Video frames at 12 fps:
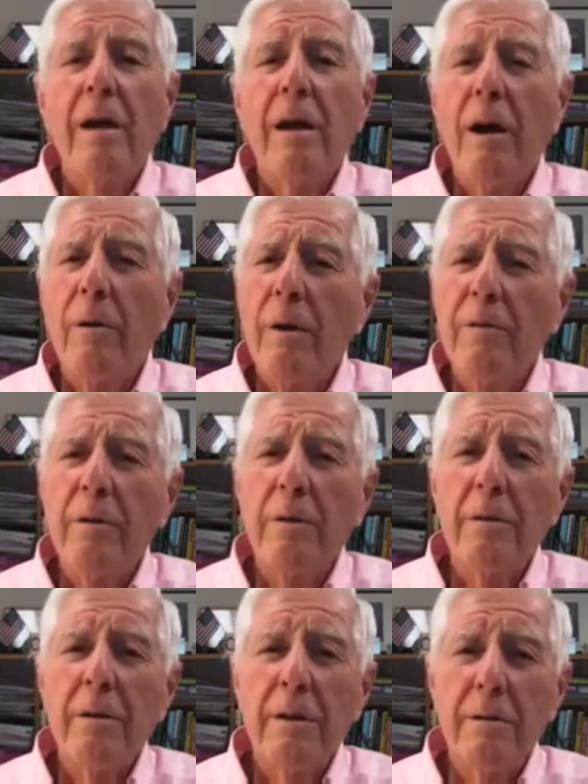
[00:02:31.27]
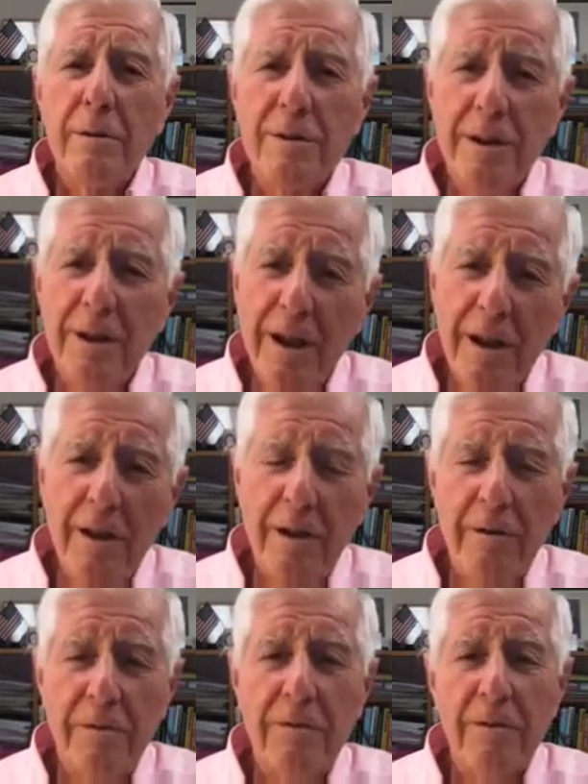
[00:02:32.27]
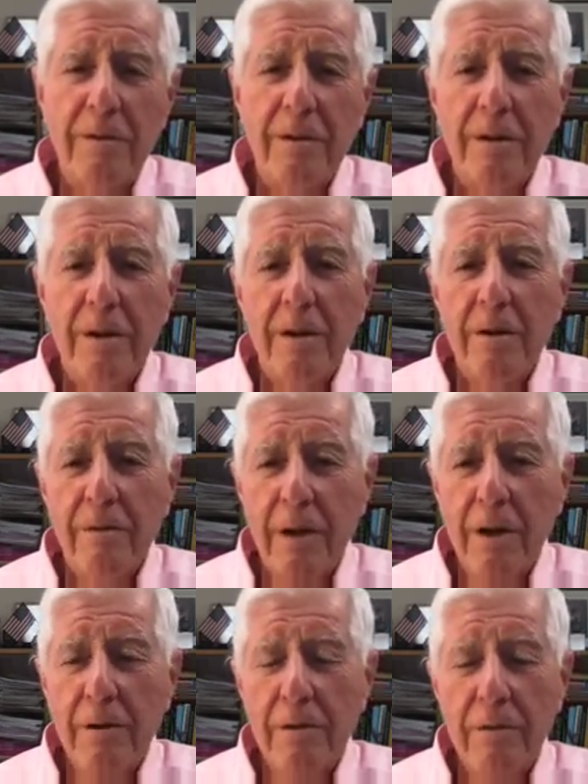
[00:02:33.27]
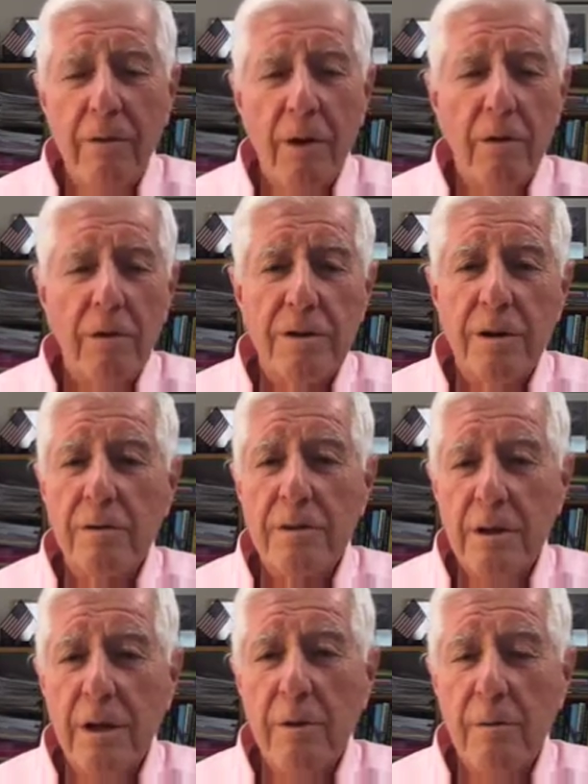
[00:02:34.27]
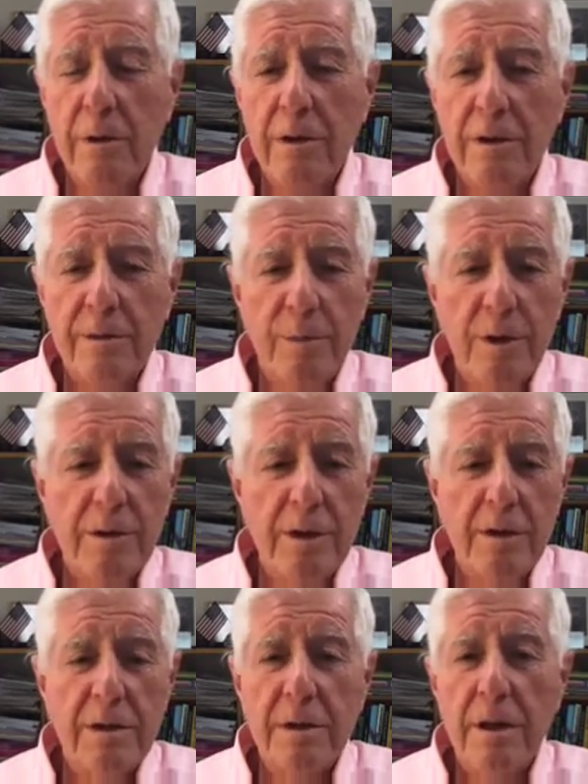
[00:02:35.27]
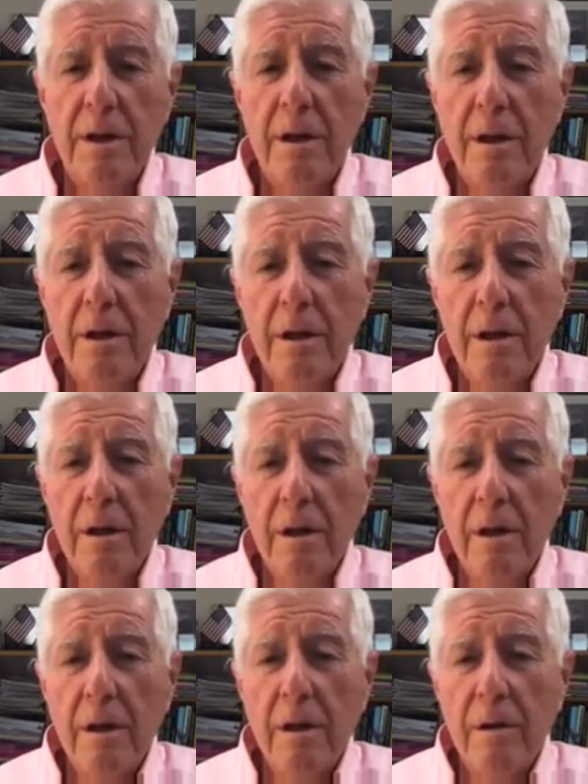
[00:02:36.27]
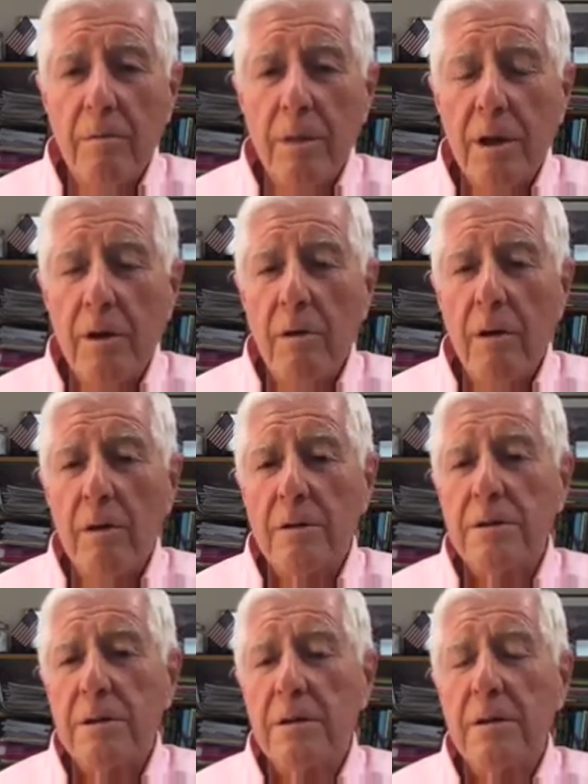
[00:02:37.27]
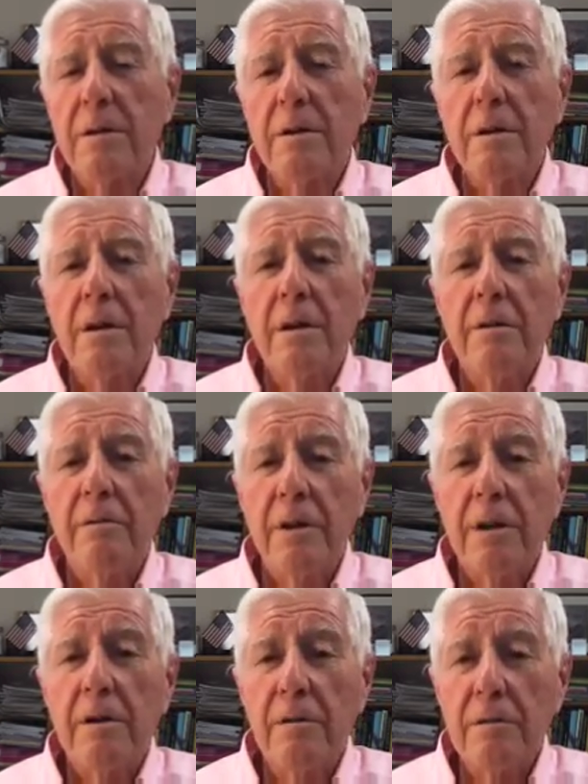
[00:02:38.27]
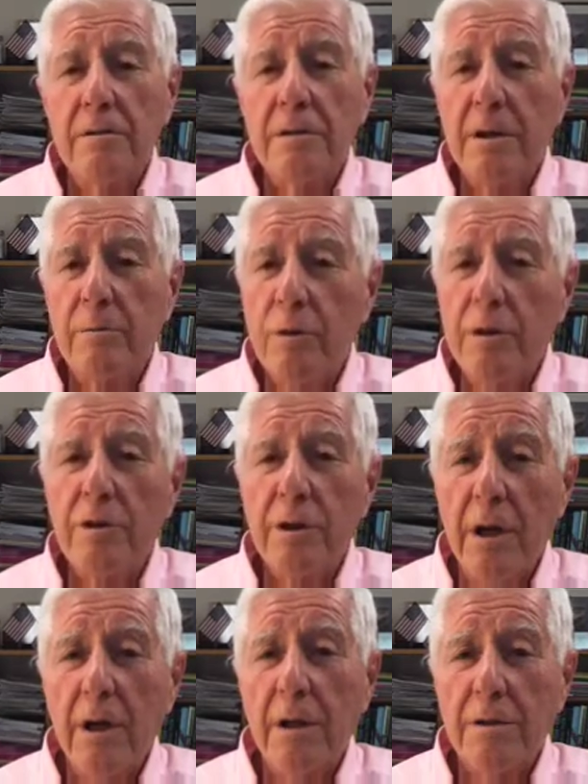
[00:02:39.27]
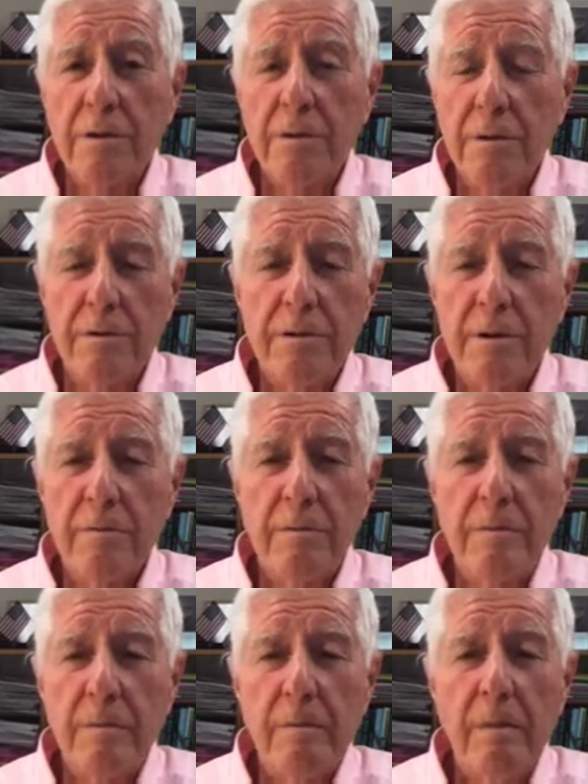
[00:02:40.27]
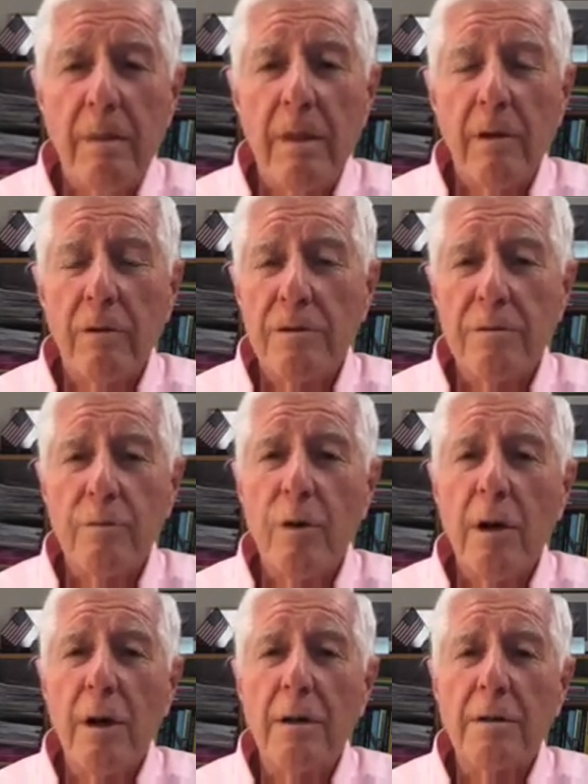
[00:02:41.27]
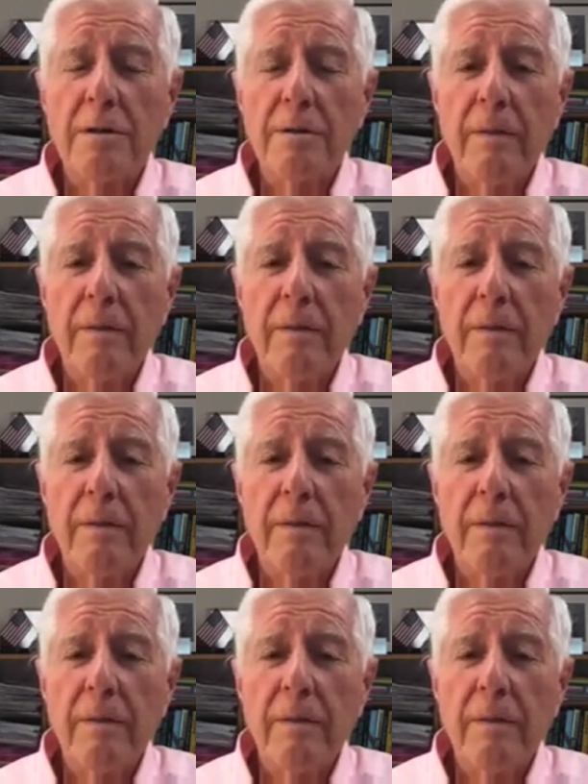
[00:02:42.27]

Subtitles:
However, there is a negative value flow associated with this business because the vehicles depreciate as you use them. No surprise.